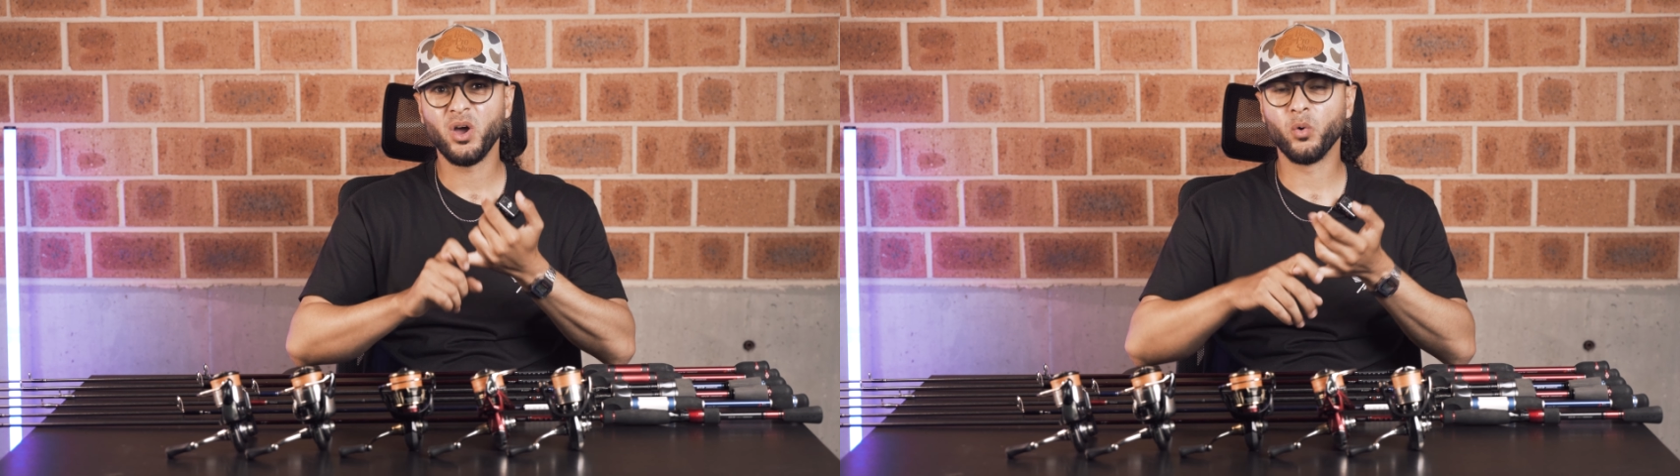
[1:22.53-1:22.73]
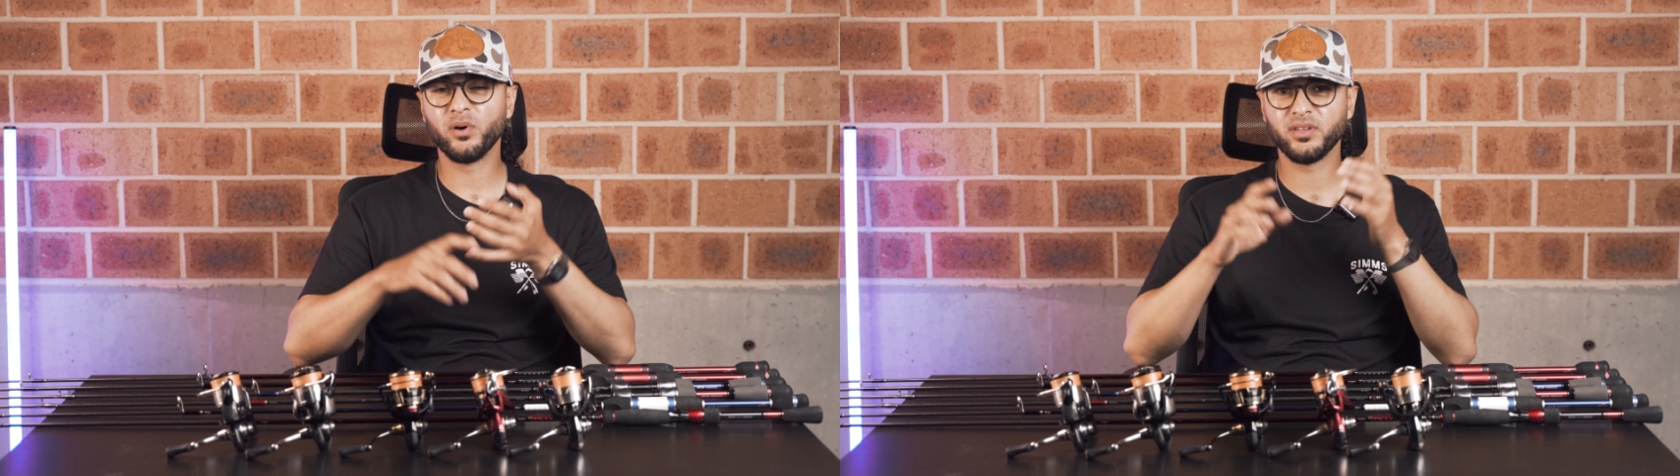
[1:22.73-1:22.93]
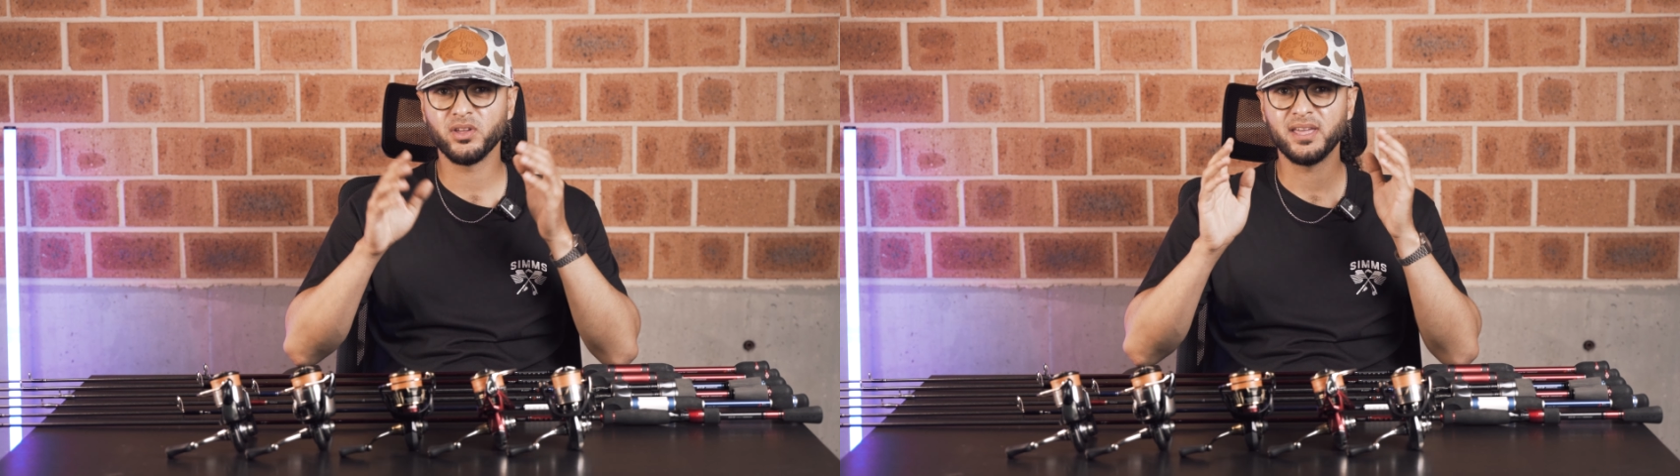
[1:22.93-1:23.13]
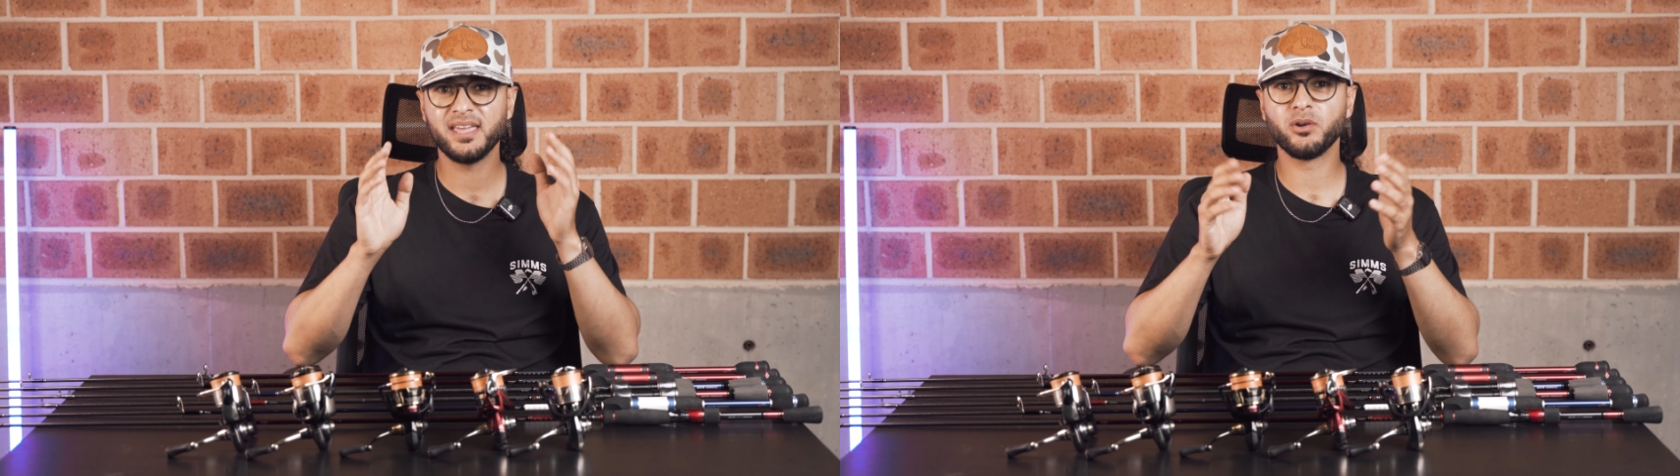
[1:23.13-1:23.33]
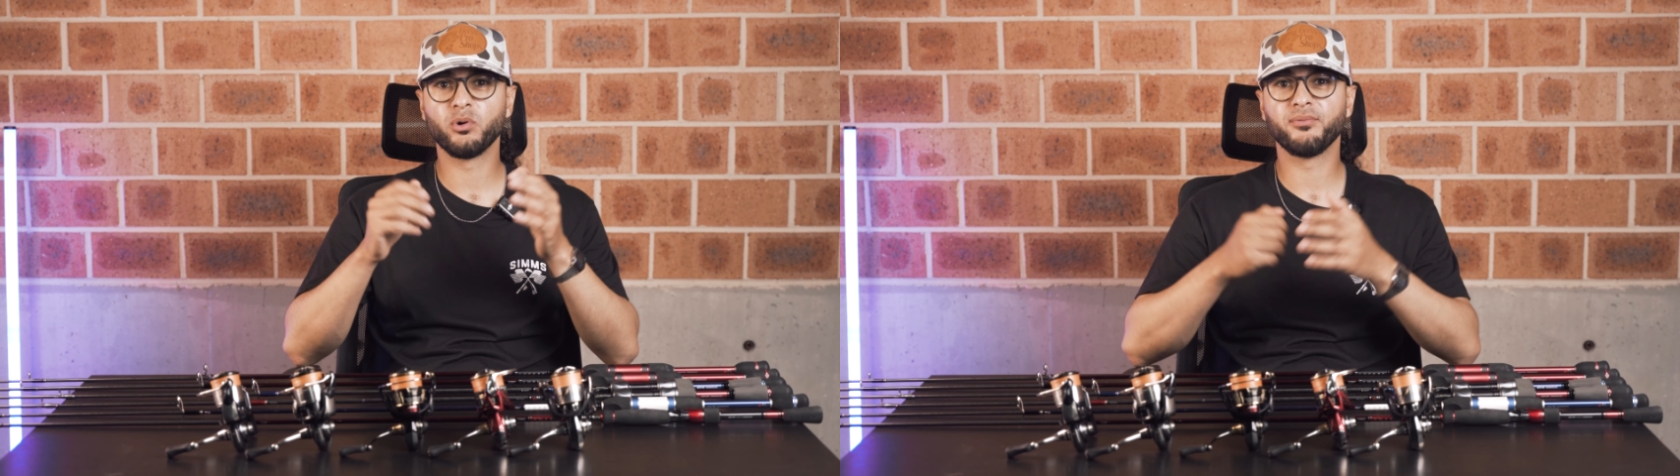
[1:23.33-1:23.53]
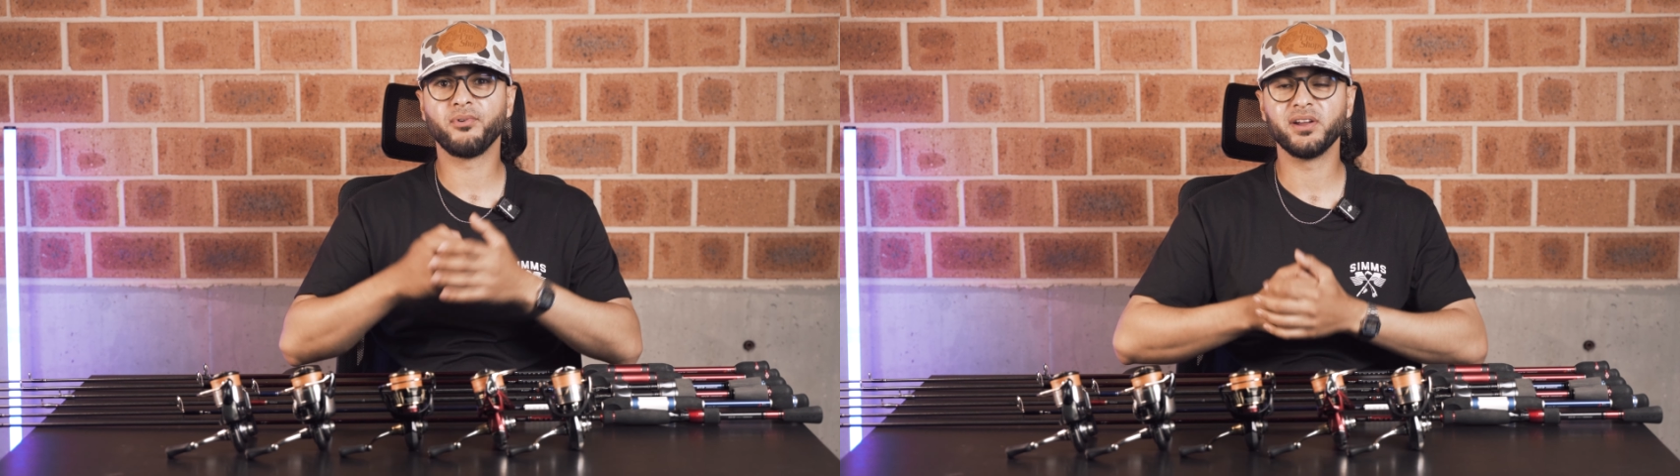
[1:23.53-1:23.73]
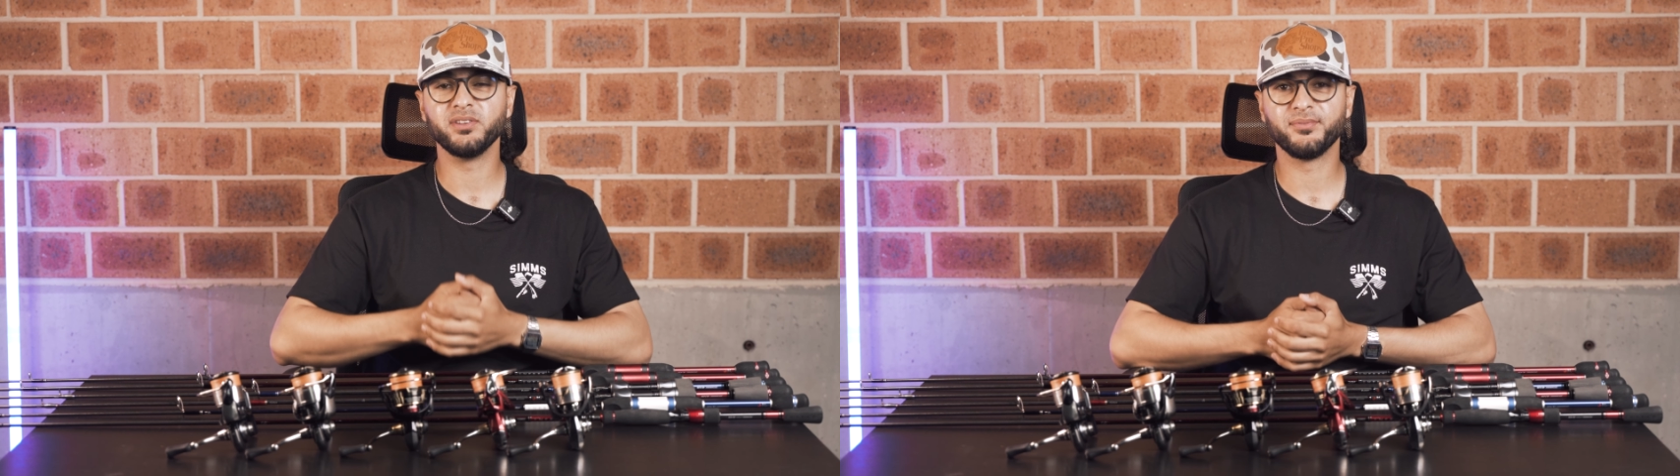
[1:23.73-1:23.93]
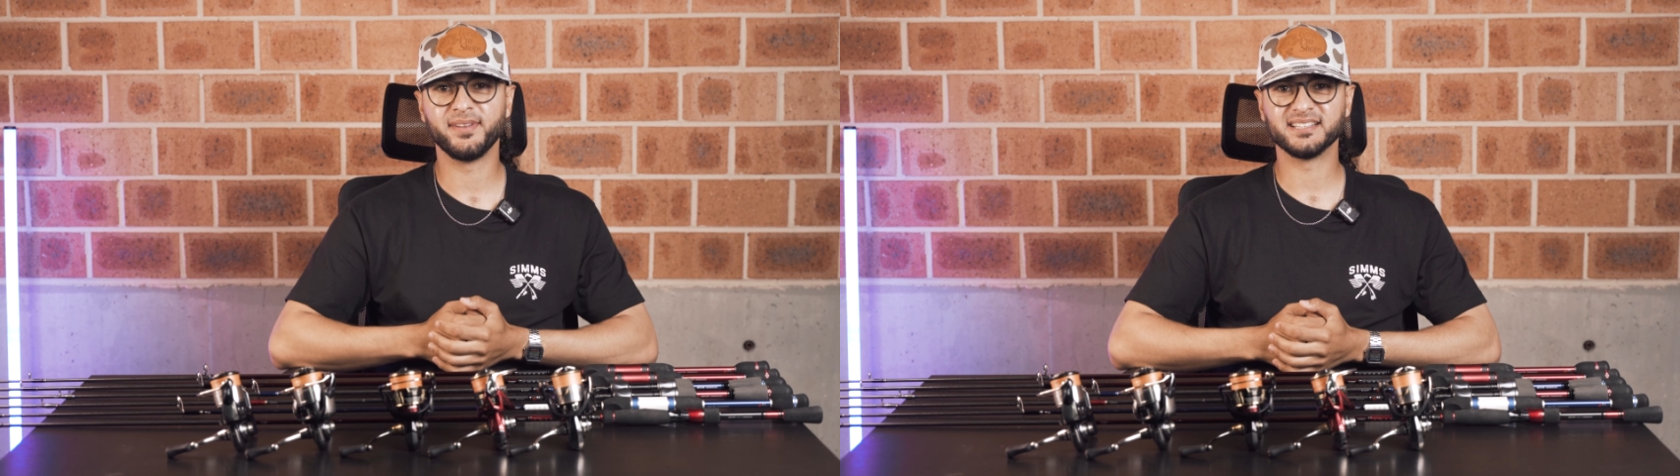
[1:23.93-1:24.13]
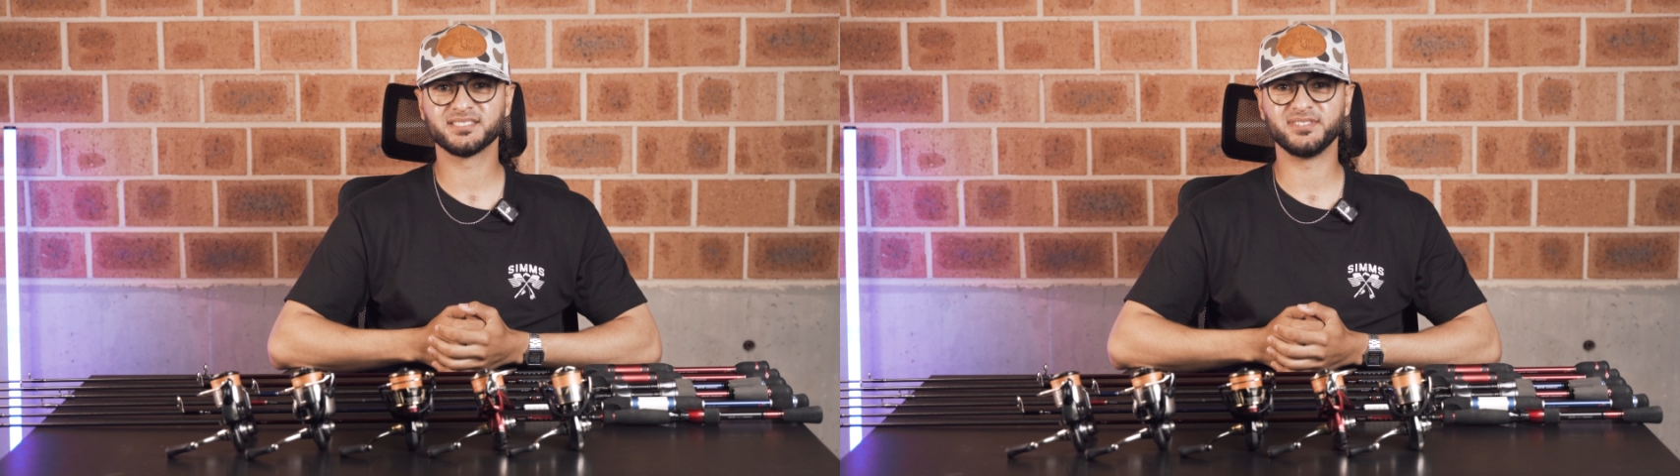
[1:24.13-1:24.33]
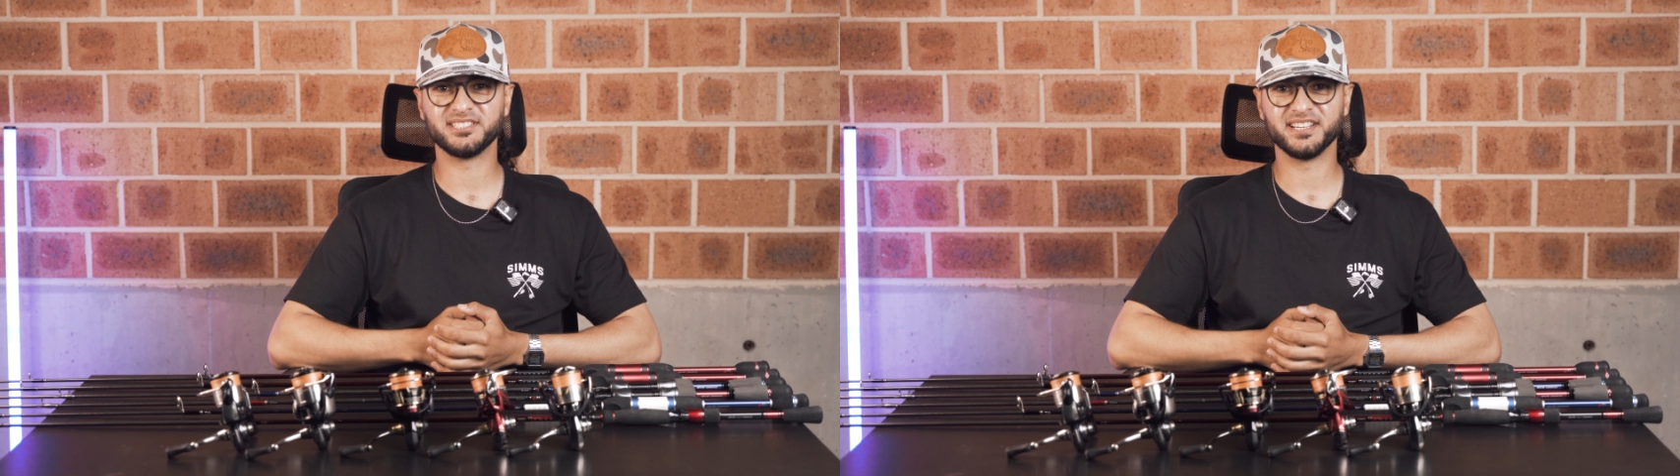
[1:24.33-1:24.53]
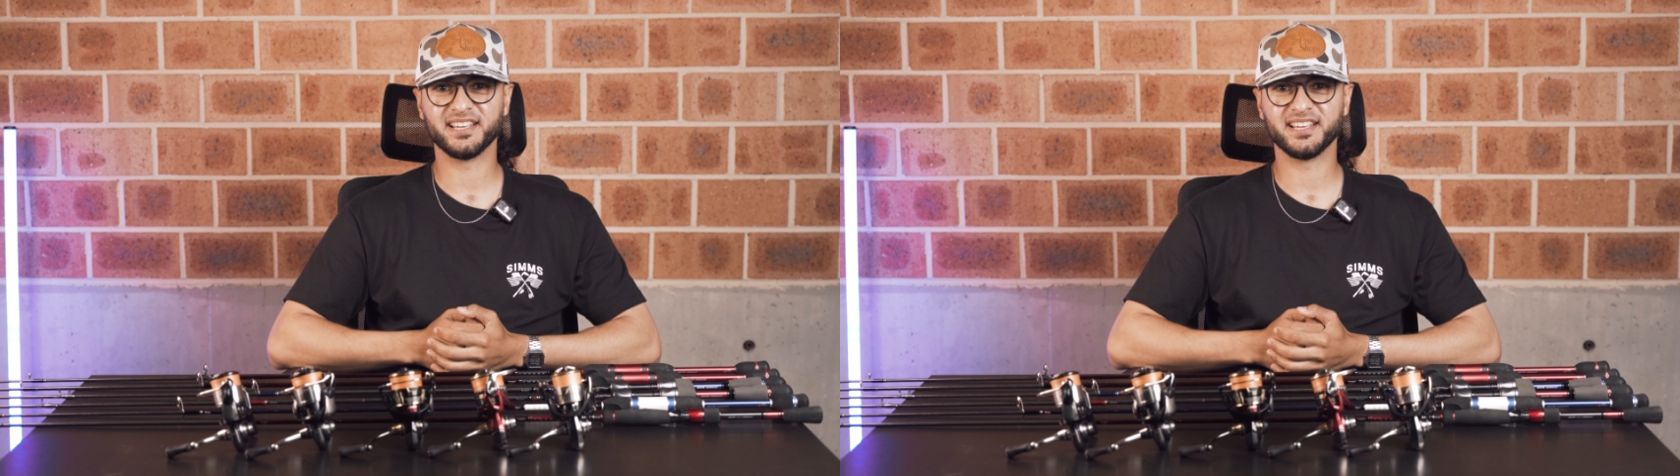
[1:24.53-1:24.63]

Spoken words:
or whether you're here to refine your finesse fishing